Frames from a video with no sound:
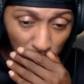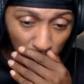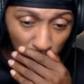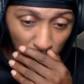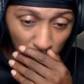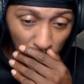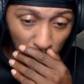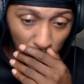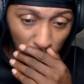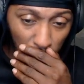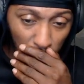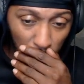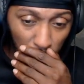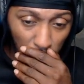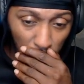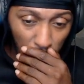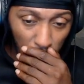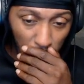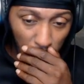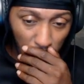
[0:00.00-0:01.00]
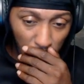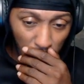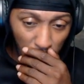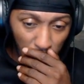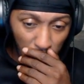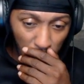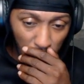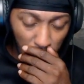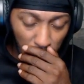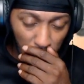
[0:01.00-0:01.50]

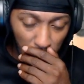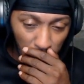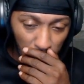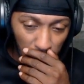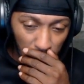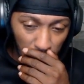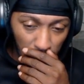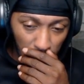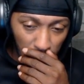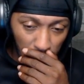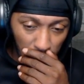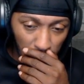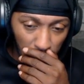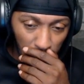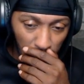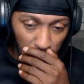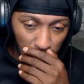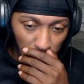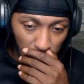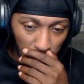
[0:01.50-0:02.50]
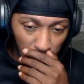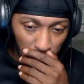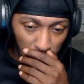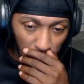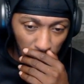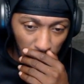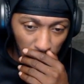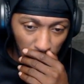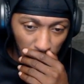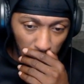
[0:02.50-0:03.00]

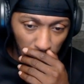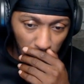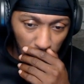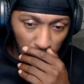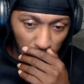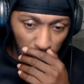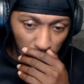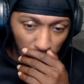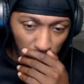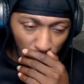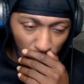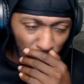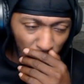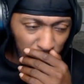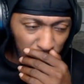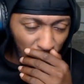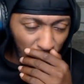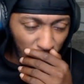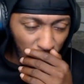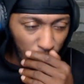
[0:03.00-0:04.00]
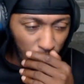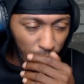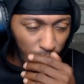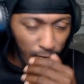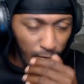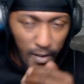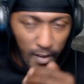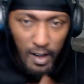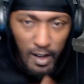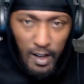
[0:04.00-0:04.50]

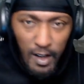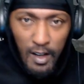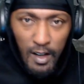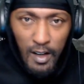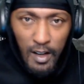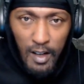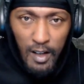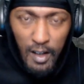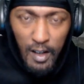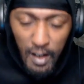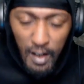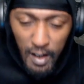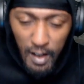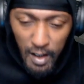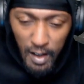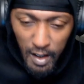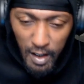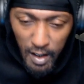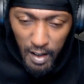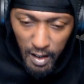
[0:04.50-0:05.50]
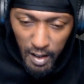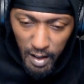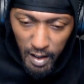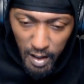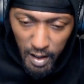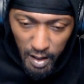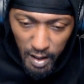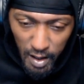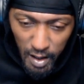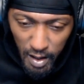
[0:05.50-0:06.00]

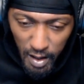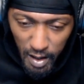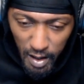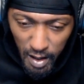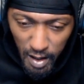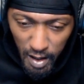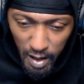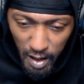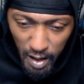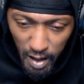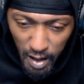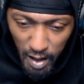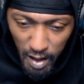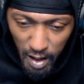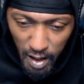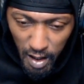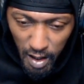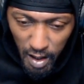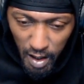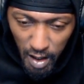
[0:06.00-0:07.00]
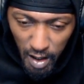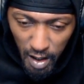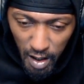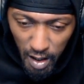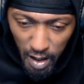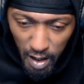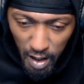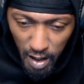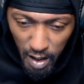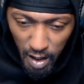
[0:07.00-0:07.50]

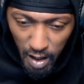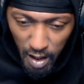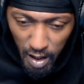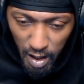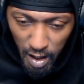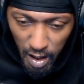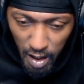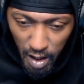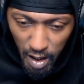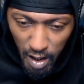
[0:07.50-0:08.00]
(silent)